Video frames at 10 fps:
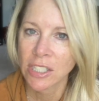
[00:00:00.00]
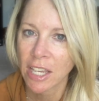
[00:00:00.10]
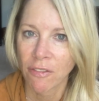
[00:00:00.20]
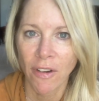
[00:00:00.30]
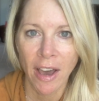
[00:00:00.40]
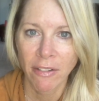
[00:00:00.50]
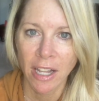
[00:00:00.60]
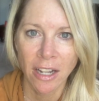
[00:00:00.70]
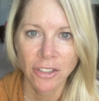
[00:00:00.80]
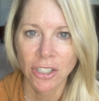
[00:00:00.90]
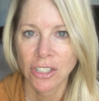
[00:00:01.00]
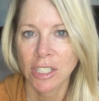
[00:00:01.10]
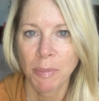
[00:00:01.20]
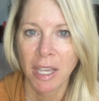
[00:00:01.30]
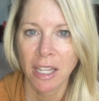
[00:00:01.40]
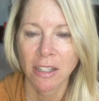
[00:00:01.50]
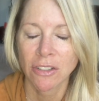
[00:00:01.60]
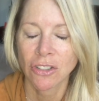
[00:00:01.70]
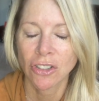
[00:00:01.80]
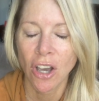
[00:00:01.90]
like five and under, just being
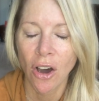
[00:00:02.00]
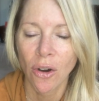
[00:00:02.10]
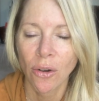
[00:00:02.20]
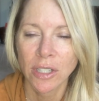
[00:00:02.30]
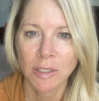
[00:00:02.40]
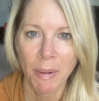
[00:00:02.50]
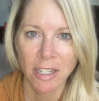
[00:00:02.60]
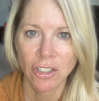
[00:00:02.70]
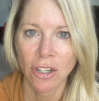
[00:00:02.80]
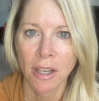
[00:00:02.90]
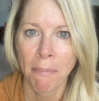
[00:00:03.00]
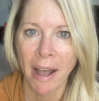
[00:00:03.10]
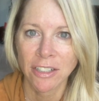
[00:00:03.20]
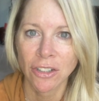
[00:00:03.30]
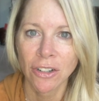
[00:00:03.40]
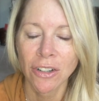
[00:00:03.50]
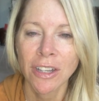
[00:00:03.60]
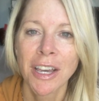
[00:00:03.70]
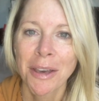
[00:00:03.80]
so special and magical